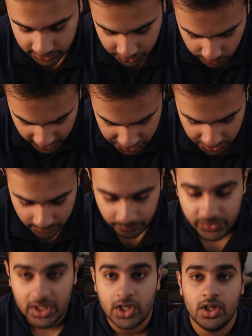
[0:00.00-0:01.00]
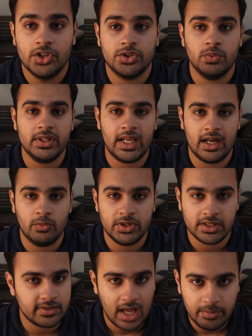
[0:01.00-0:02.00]
the situation. So
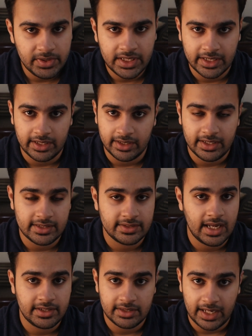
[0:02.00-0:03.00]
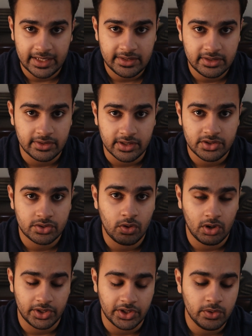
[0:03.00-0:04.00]
what has happened here is that a night nurse
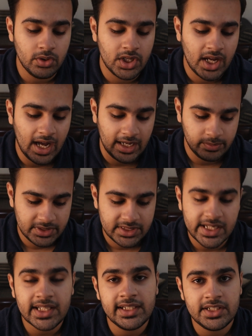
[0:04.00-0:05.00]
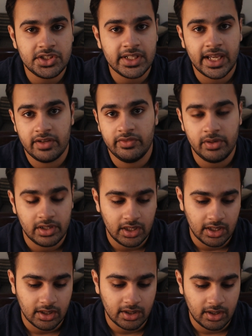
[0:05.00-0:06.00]
called you and mistakenly she gave
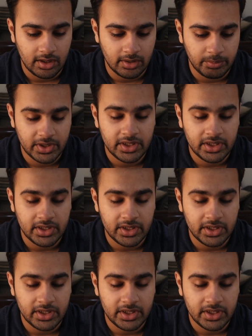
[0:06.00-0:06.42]
a